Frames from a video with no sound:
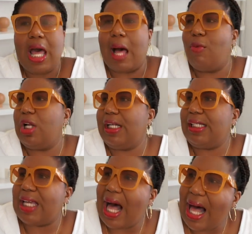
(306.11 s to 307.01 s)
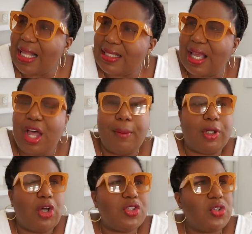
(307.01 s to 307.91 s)
I'm on a yacht but
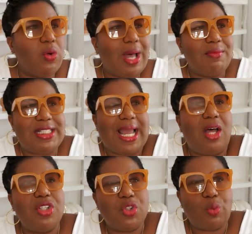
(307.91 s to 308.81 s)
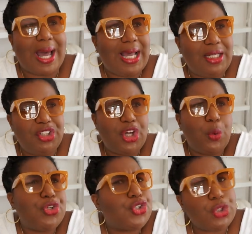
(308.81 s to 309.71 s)
also I'm down to ride, you know,
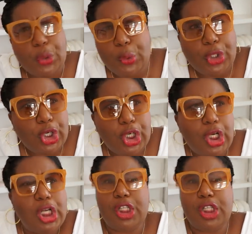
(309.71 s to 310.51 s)
a scooter,